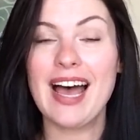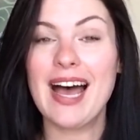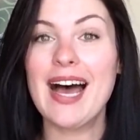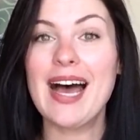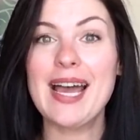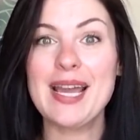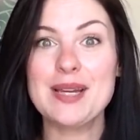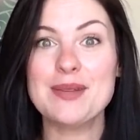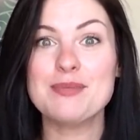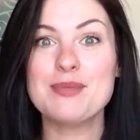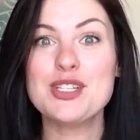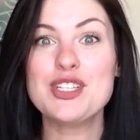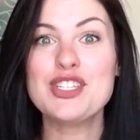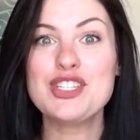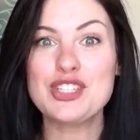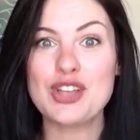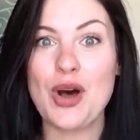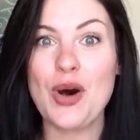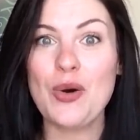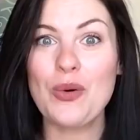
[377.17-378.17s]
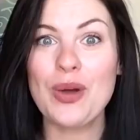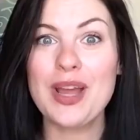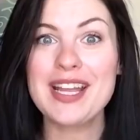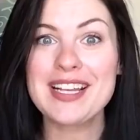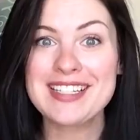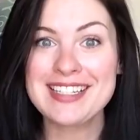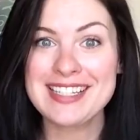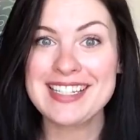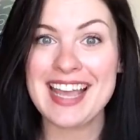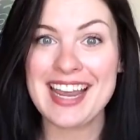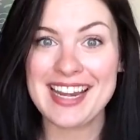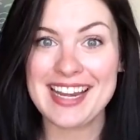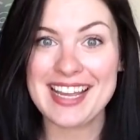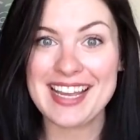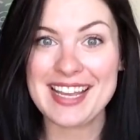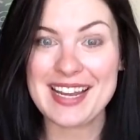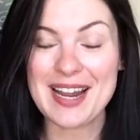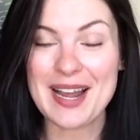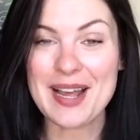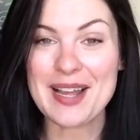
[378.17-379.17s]
I am so
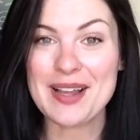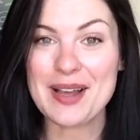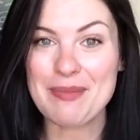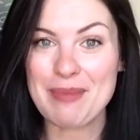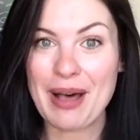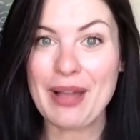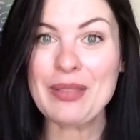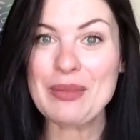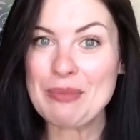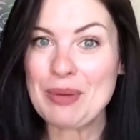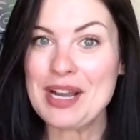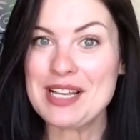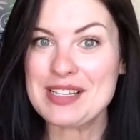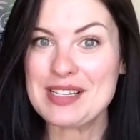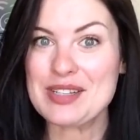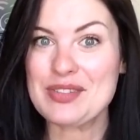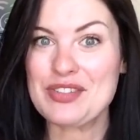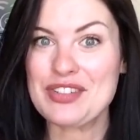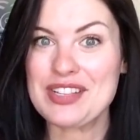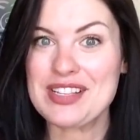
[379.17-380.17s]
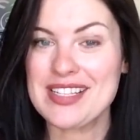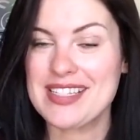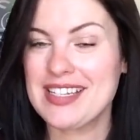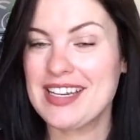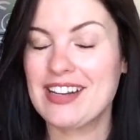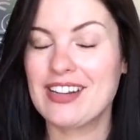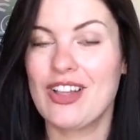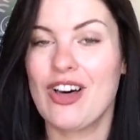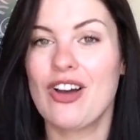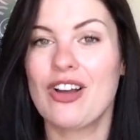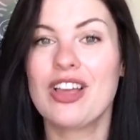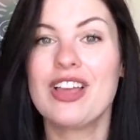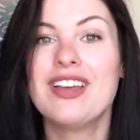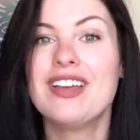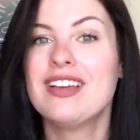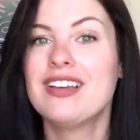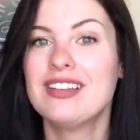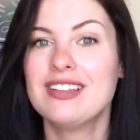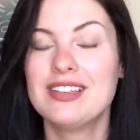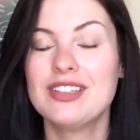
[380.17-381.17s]
excited about the prizes for this knit along.
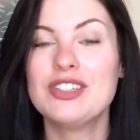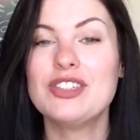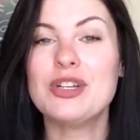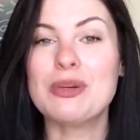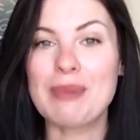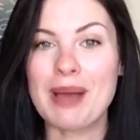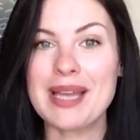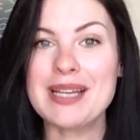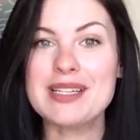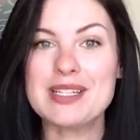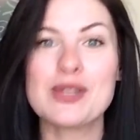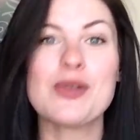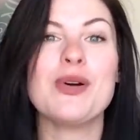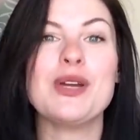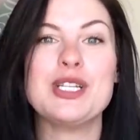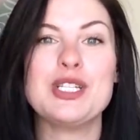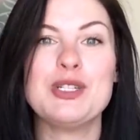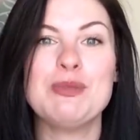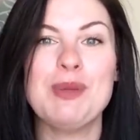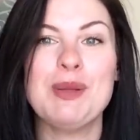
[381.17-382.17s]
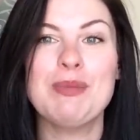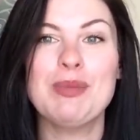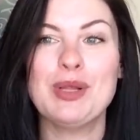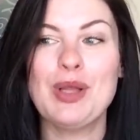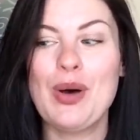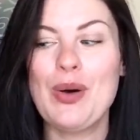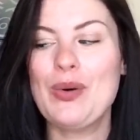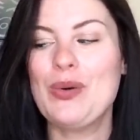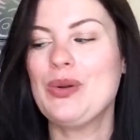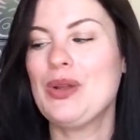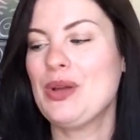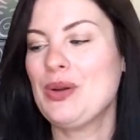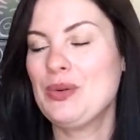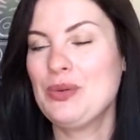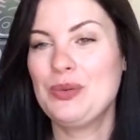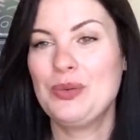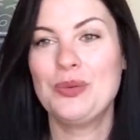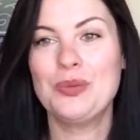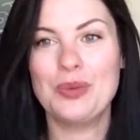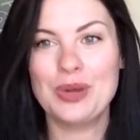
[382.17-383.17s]
Your mind is going to be blown
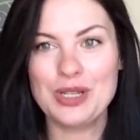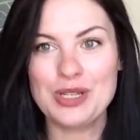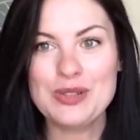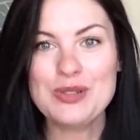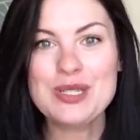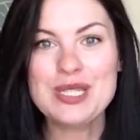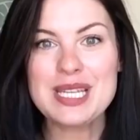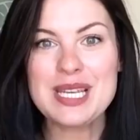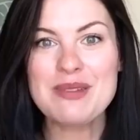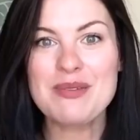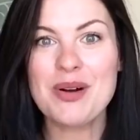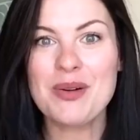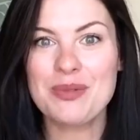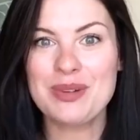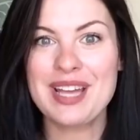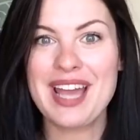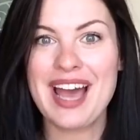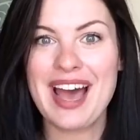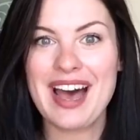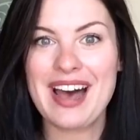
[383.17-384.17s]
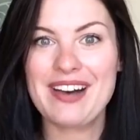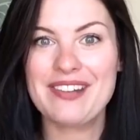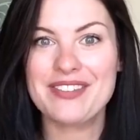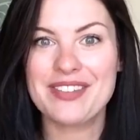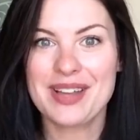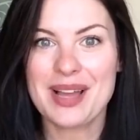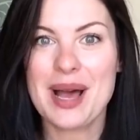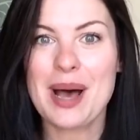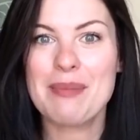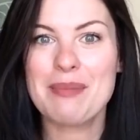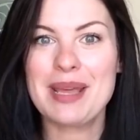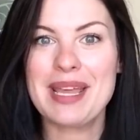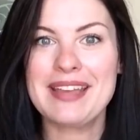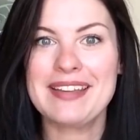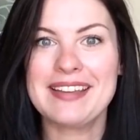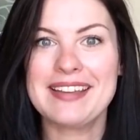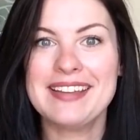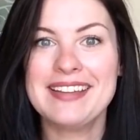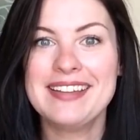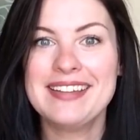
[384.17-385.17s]
when you see what we have
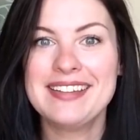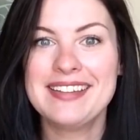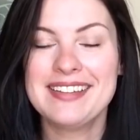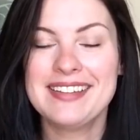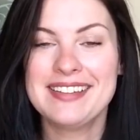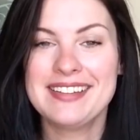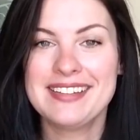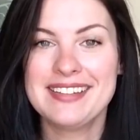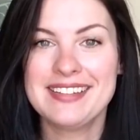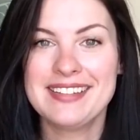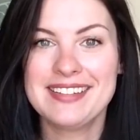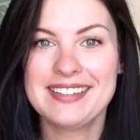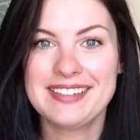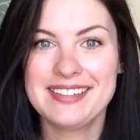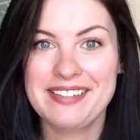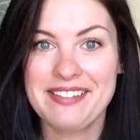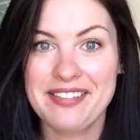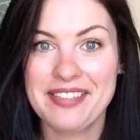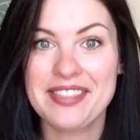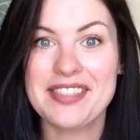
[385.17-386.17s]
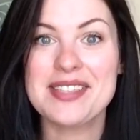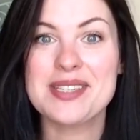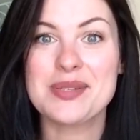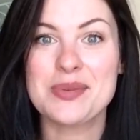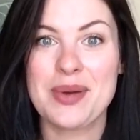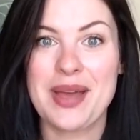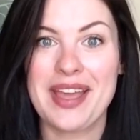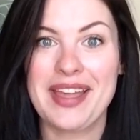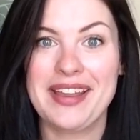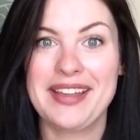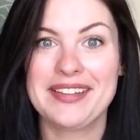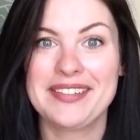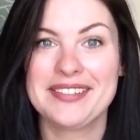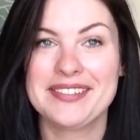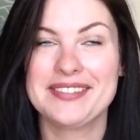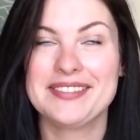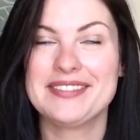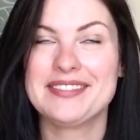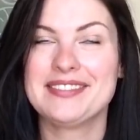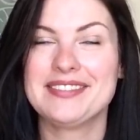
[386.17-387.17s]
coming this way.
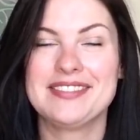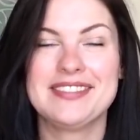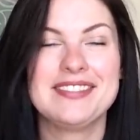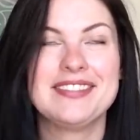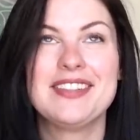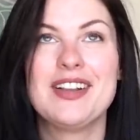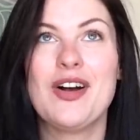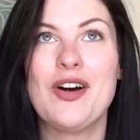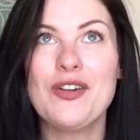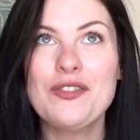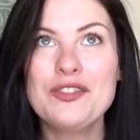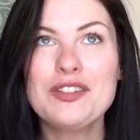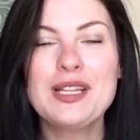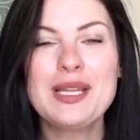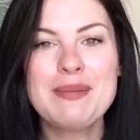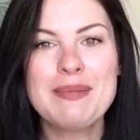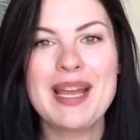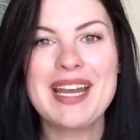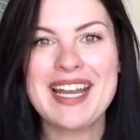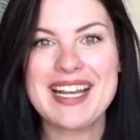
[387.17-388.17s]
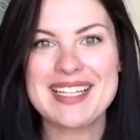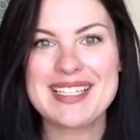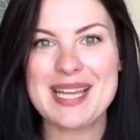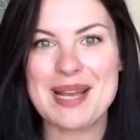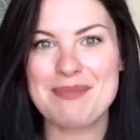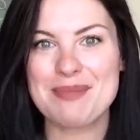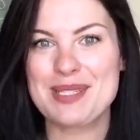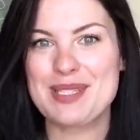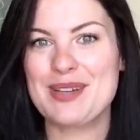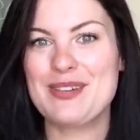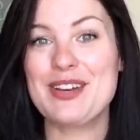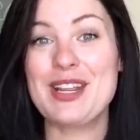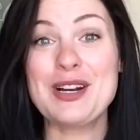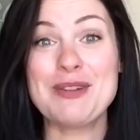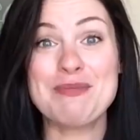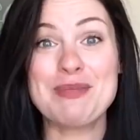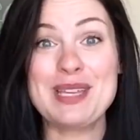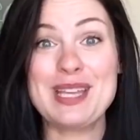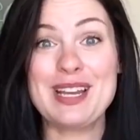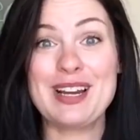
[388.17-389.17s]
Hopefully by next episode
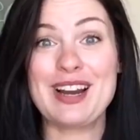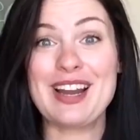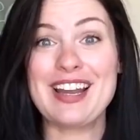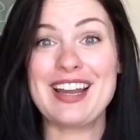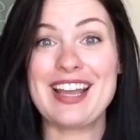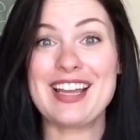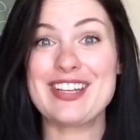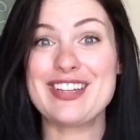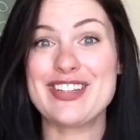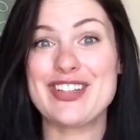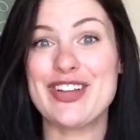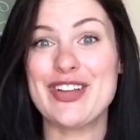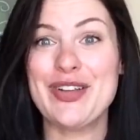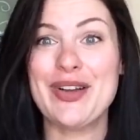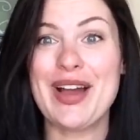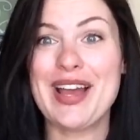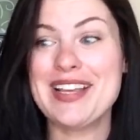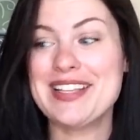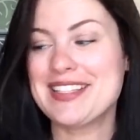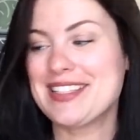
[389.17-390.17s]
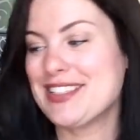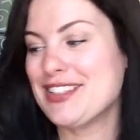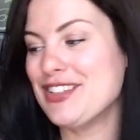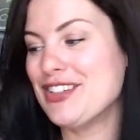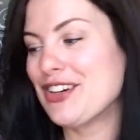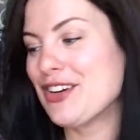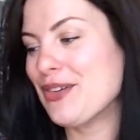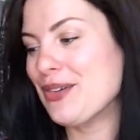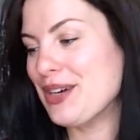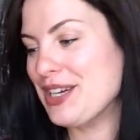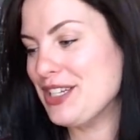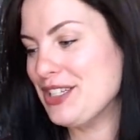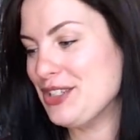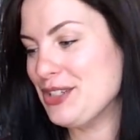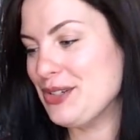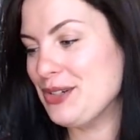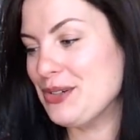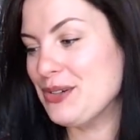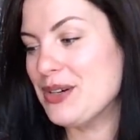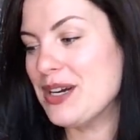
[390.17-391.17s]
it'll be here and I can show you guys. You're going
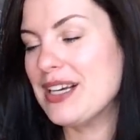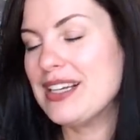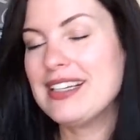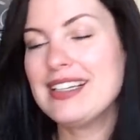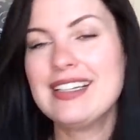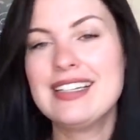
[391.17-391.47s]
to